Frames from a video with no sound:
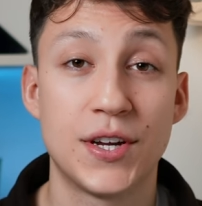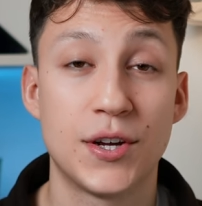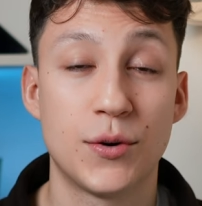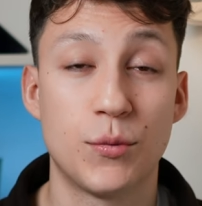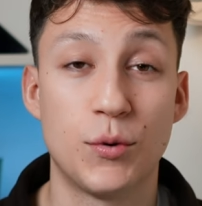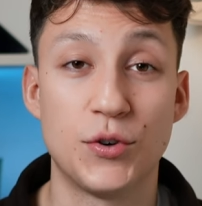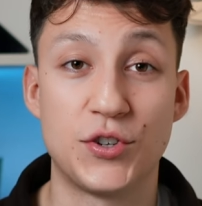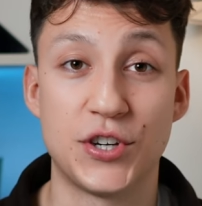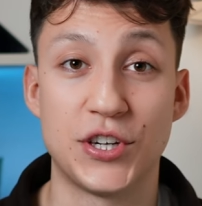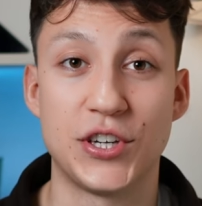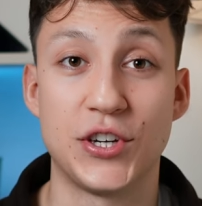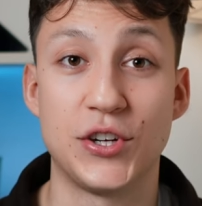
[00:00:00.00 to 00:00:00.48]

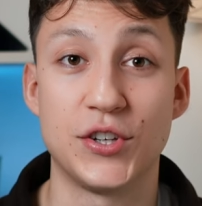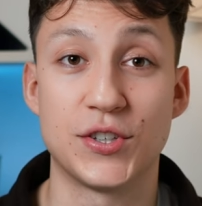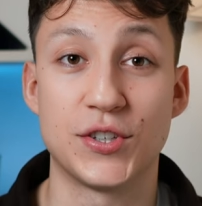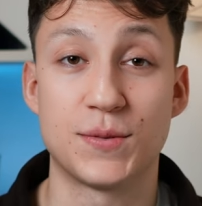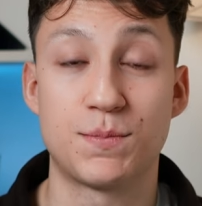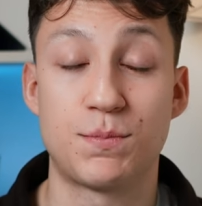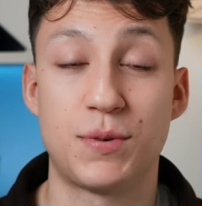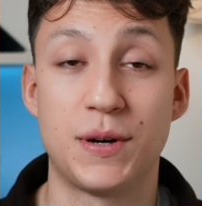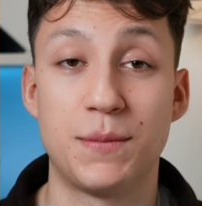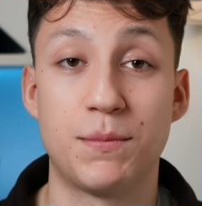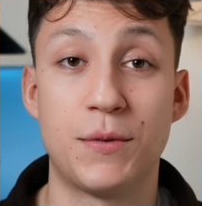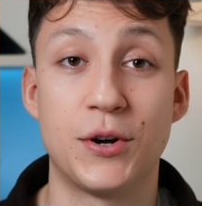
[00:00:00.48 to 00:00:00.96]
which are used
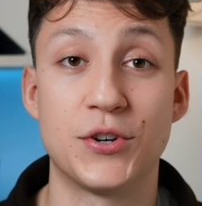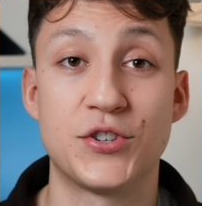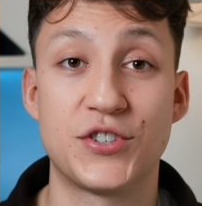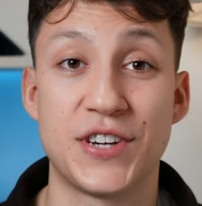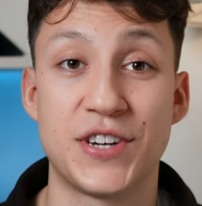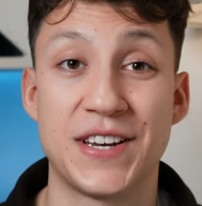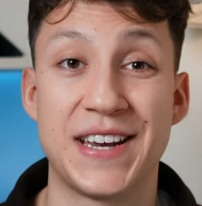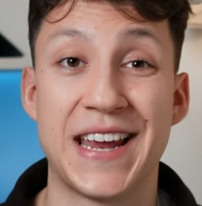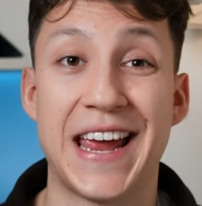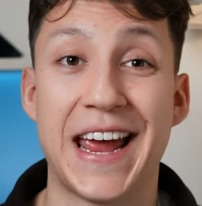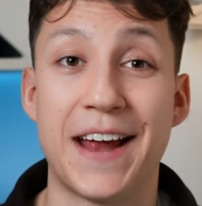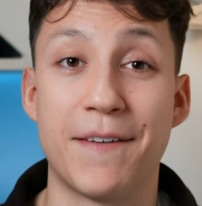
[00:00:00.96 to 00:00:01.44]
pretty much
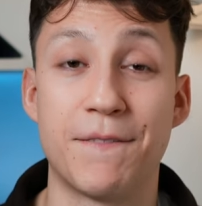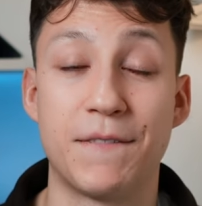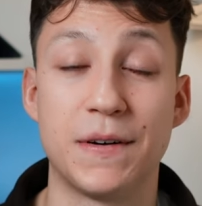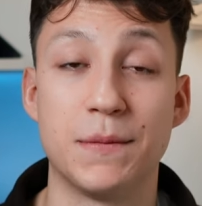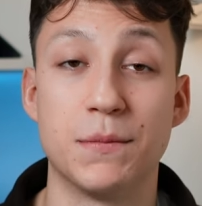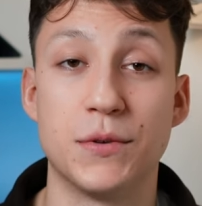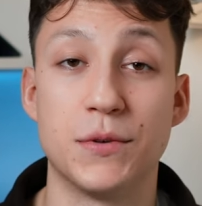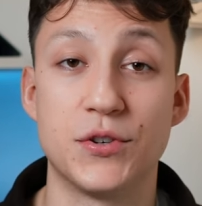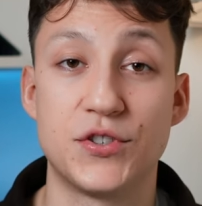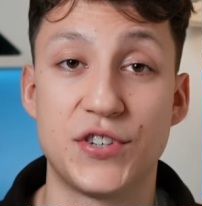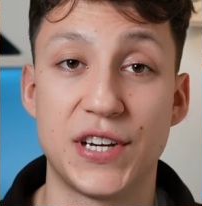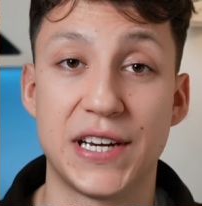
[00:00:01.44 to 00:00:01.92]
in every
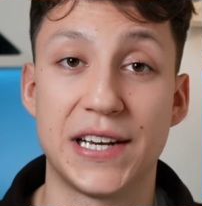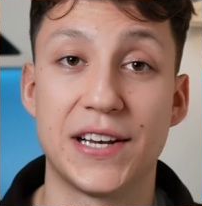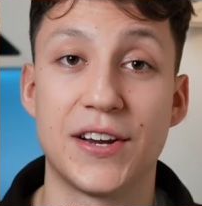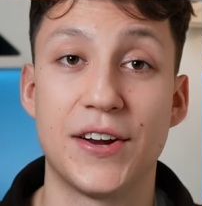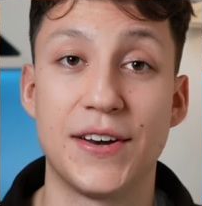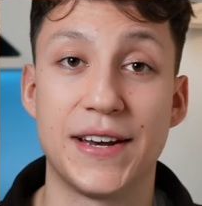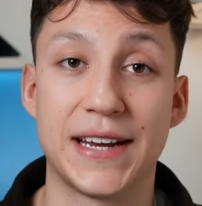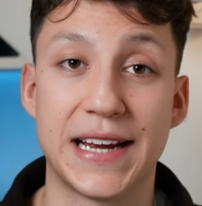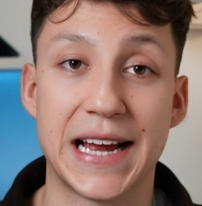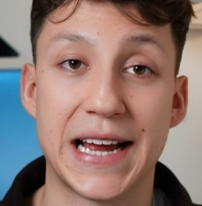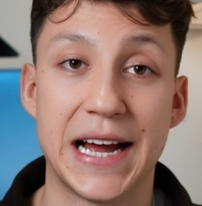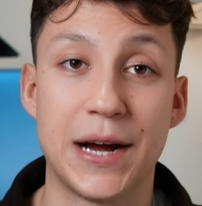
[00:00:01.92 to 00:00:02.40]
machine
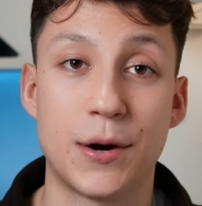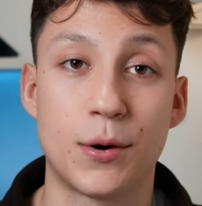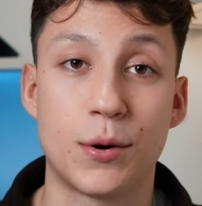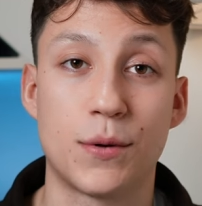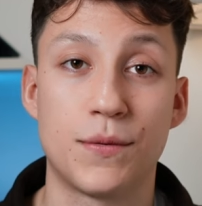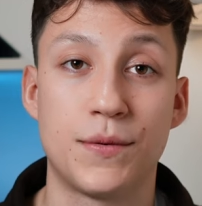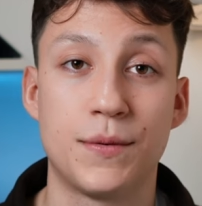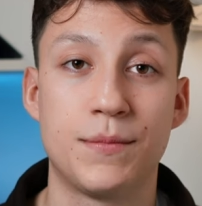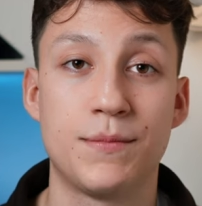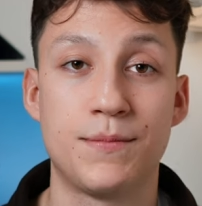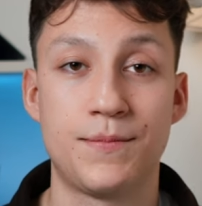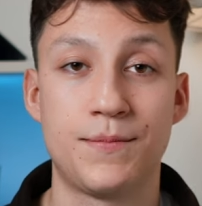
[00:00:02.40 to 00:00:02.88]
learning
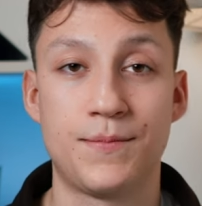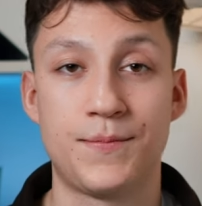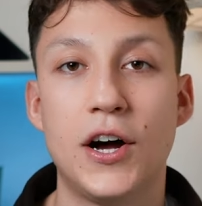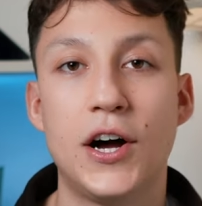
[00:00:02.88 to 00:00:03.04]
algorithm.